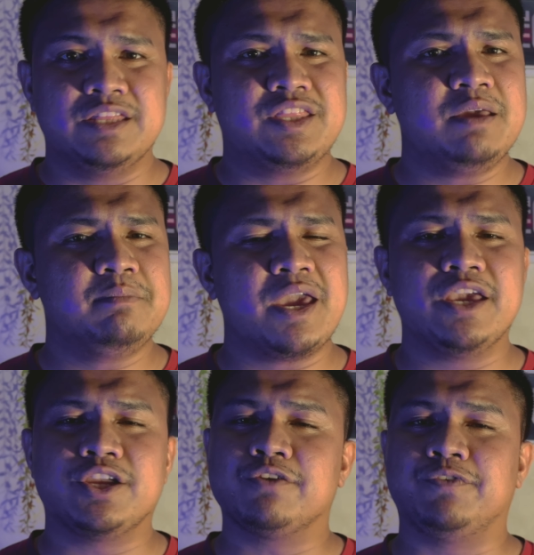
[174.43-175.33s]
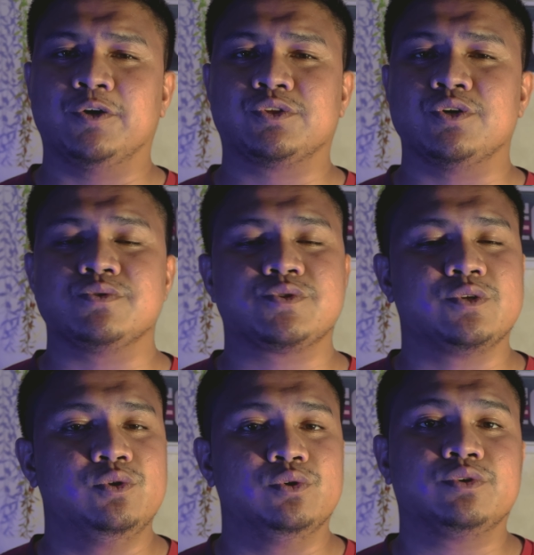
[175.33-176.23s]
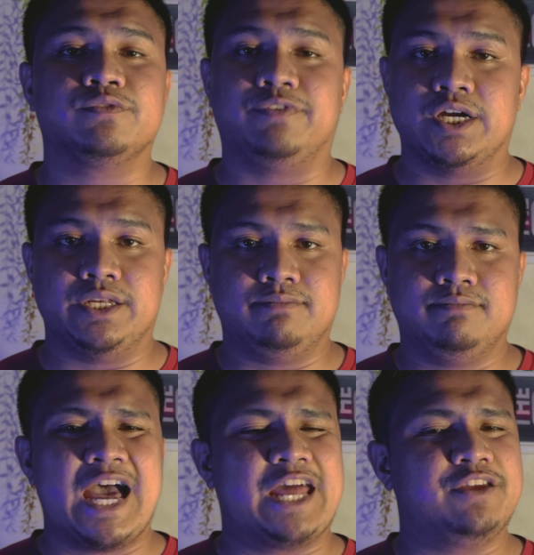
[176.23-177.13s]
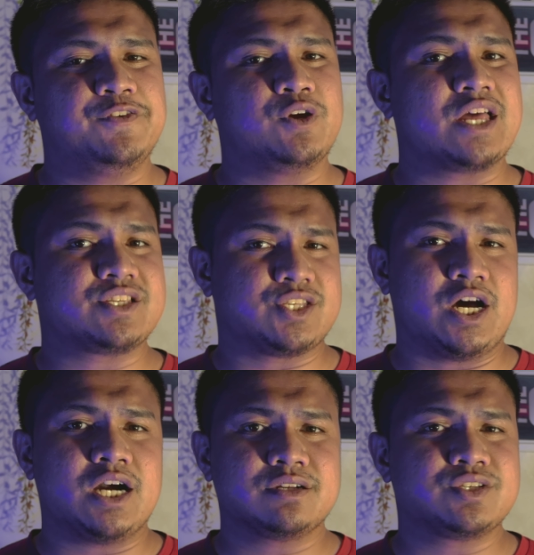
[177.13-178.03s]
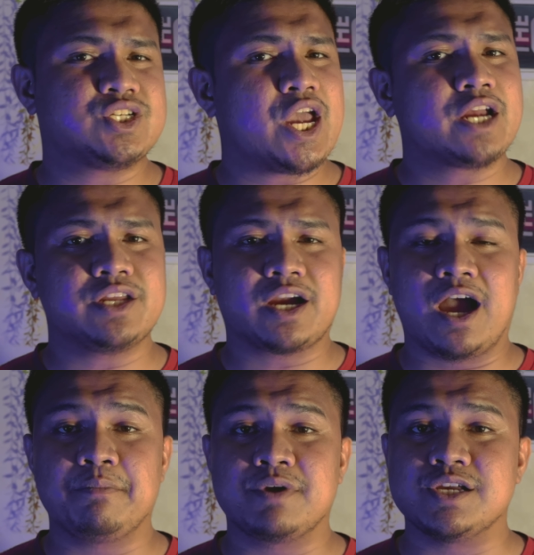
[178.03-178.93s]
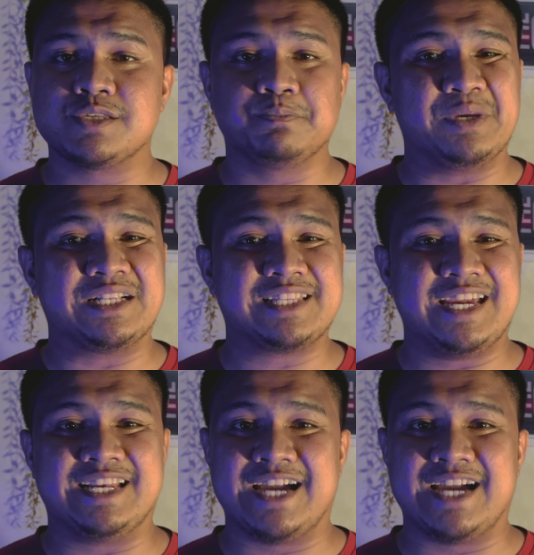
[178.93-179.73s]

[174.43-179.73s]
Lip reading: They make your photos look fun. And if you get stuck, check the camera's built-in